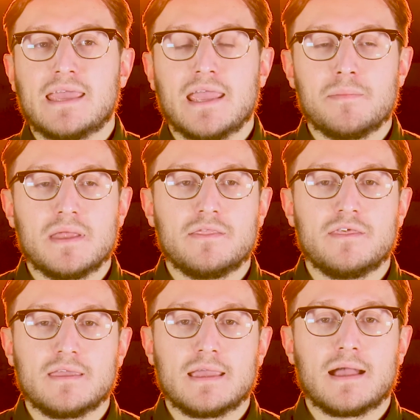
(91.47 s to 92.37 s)
came in
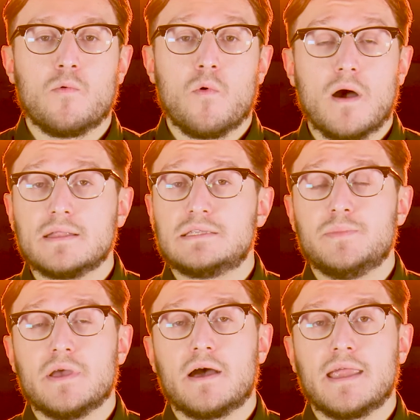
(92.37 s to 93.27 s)
thinking I wanted to
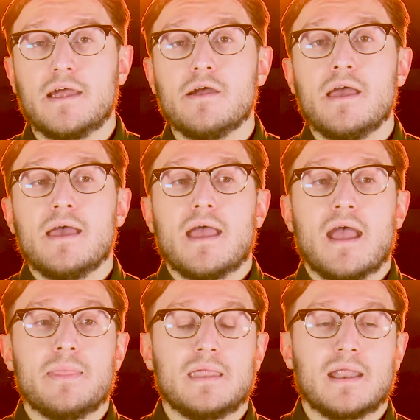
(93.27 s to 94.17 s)
be on air,
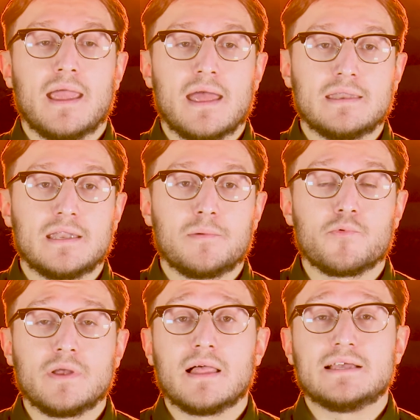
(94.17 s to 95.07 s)
and then I ended up
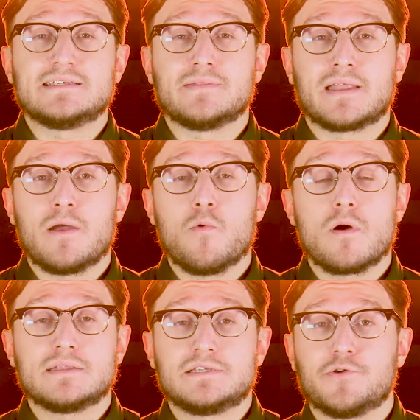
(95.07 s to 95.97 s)
realizing that I
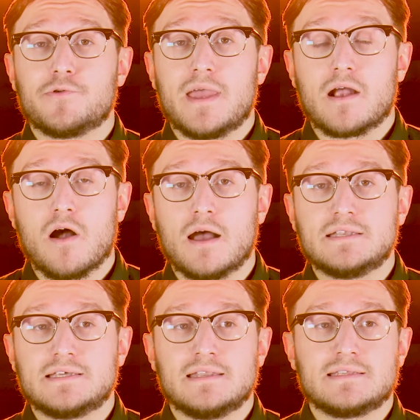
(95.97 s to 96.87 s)
wanted to create
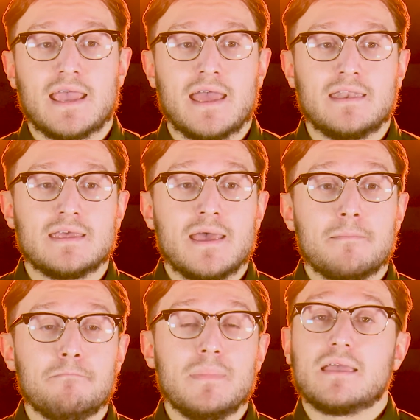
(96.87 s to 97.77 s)
content and
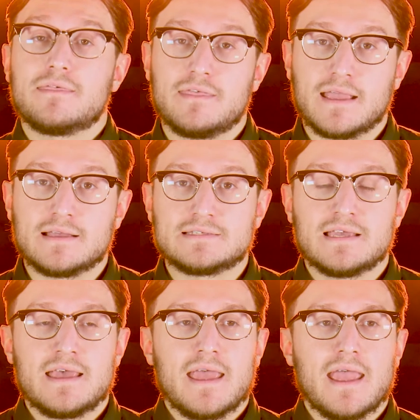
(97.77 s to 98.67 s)
make things
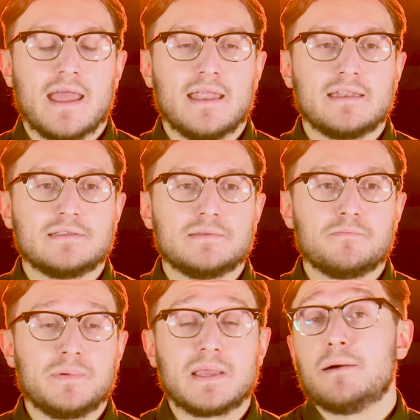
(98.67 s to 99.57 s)
and
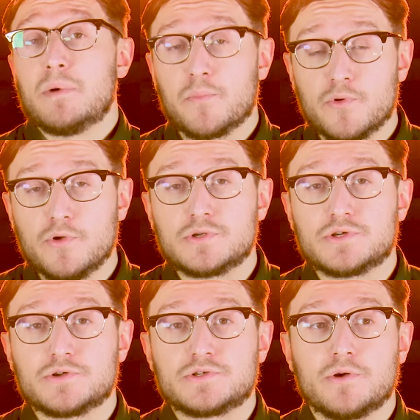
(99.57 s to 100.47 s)
become a
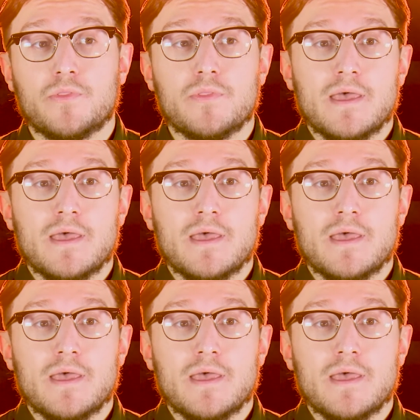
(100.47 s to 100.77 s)
producer. So